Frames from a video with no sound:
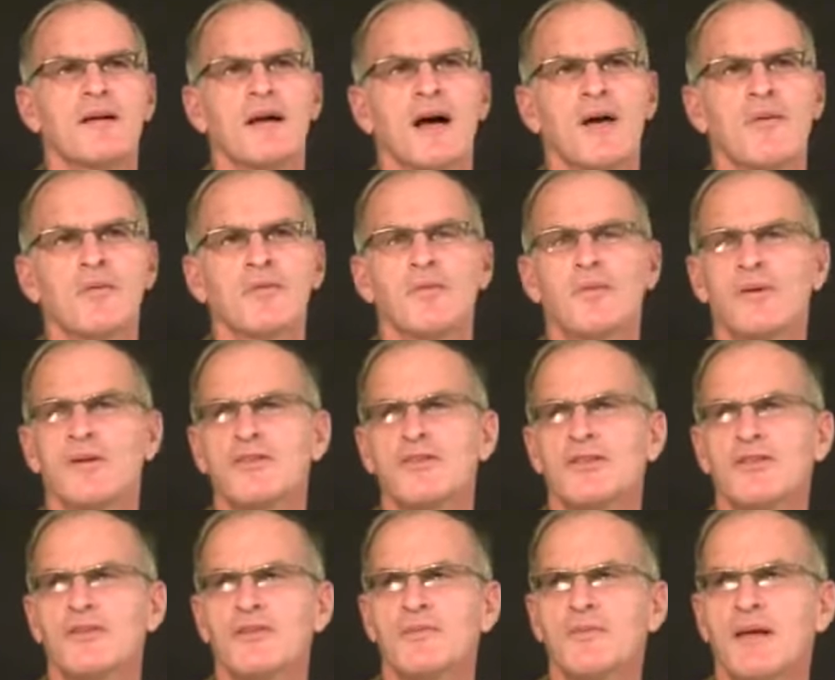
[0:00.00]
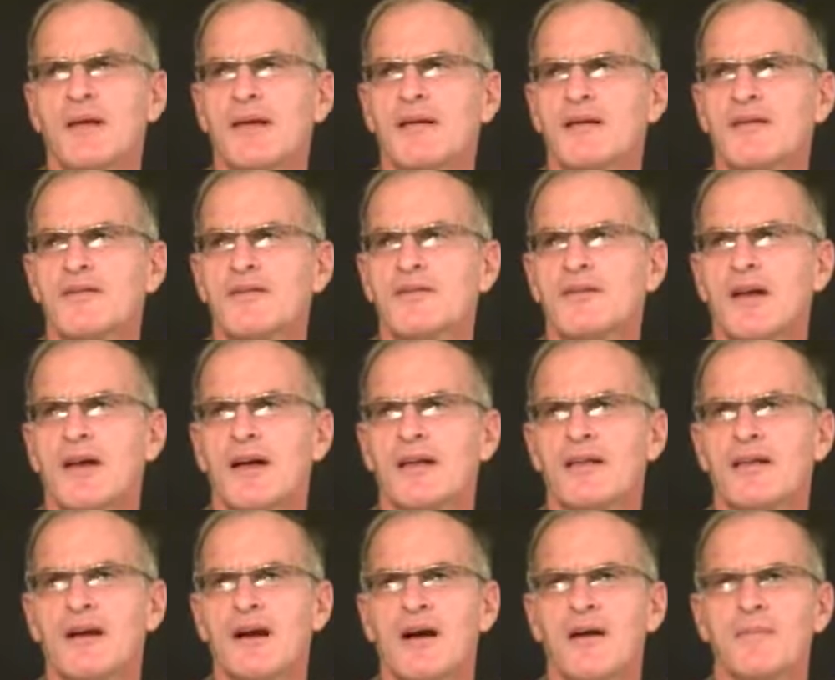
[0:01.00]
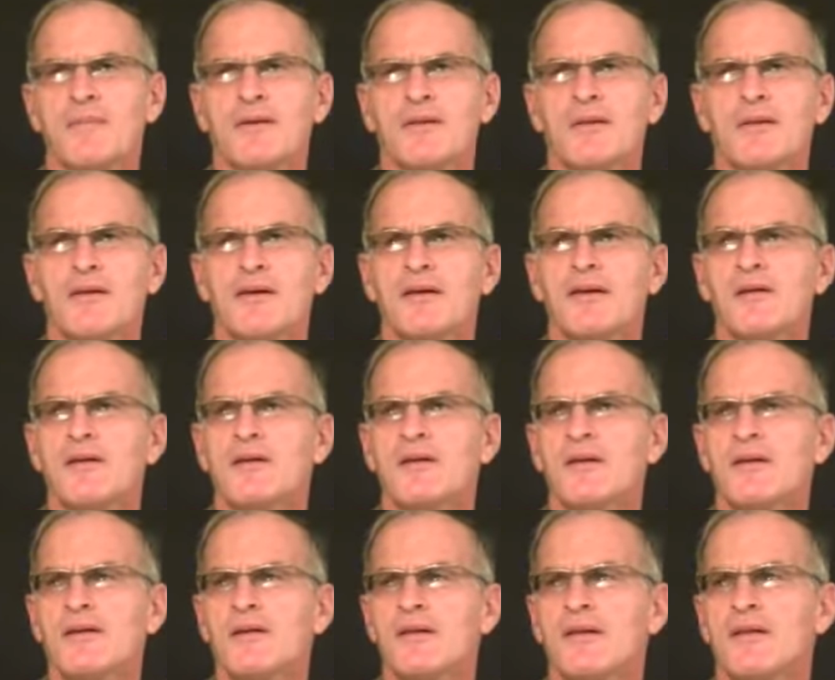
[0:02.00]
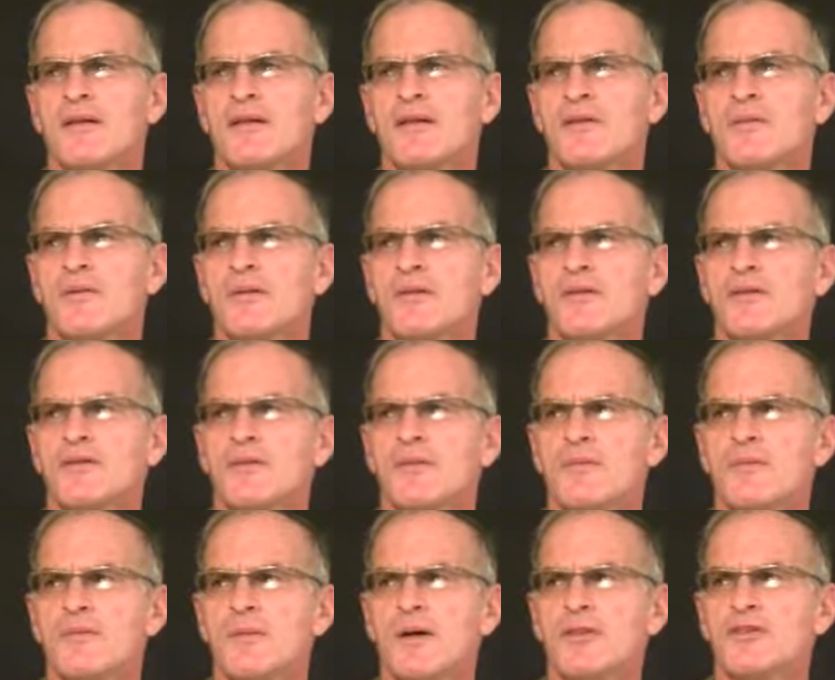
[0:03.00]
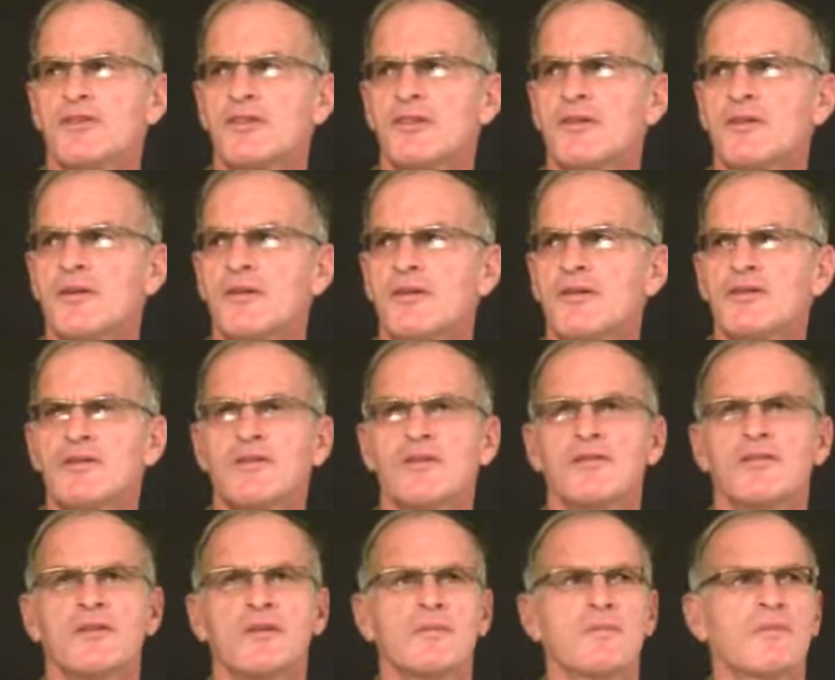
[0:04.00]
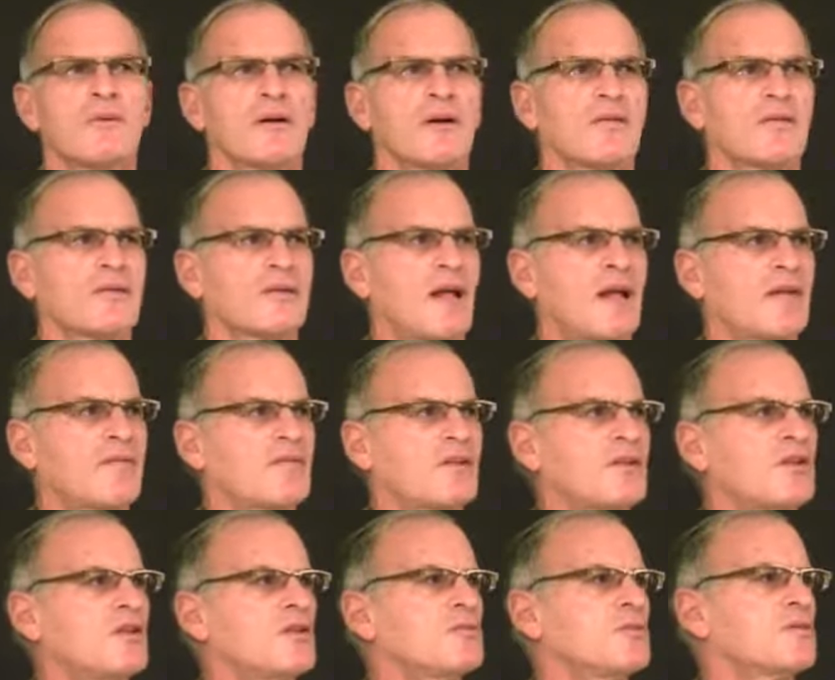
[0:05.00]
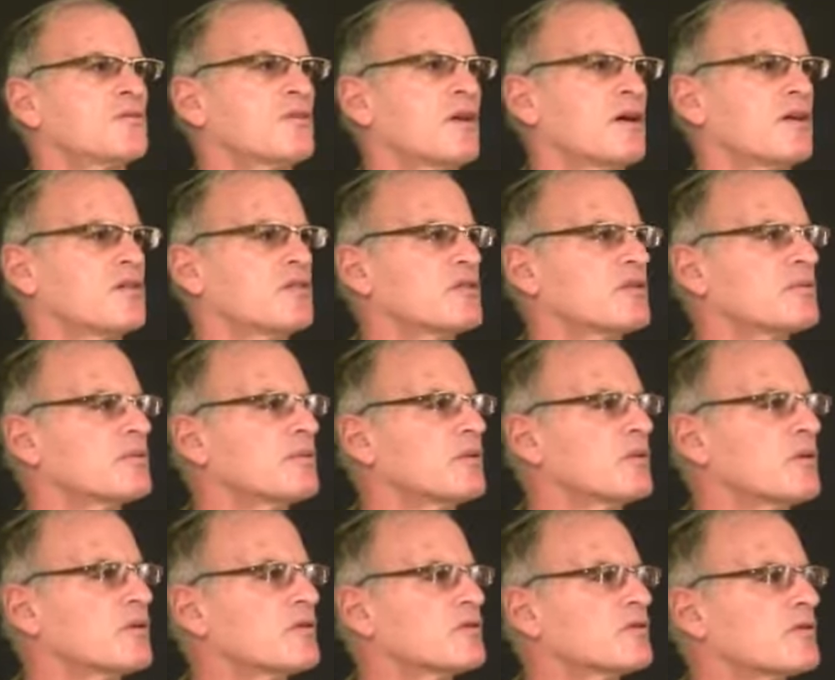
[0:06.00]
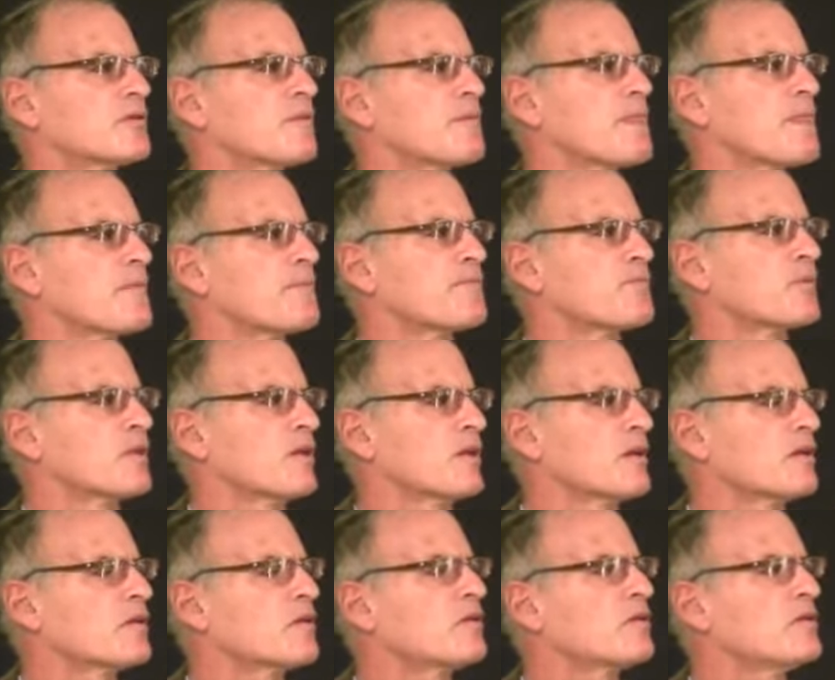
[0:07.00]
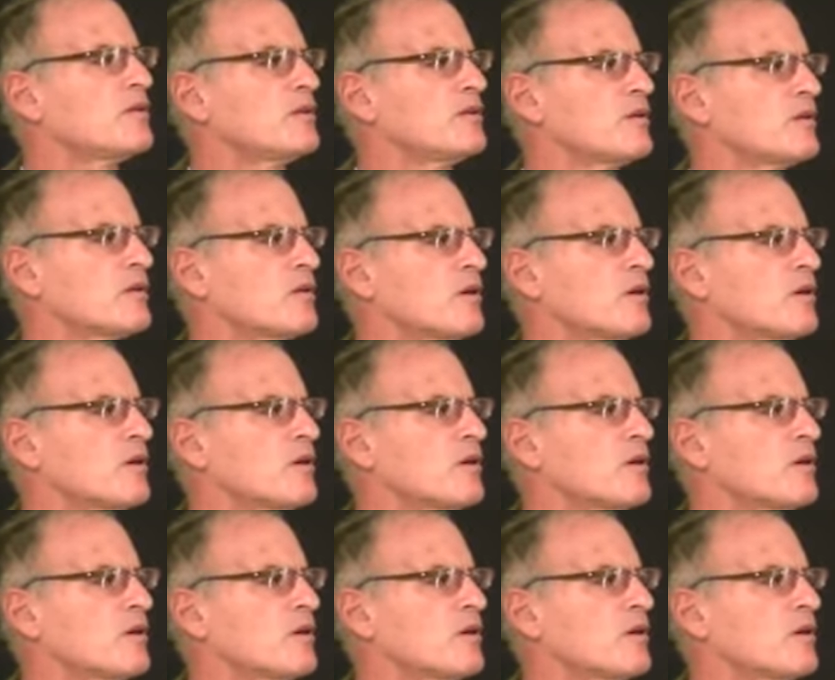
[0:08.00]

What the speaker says: I would want to just make a side comment there. There was much criticism of a lot of the human rights reports, including the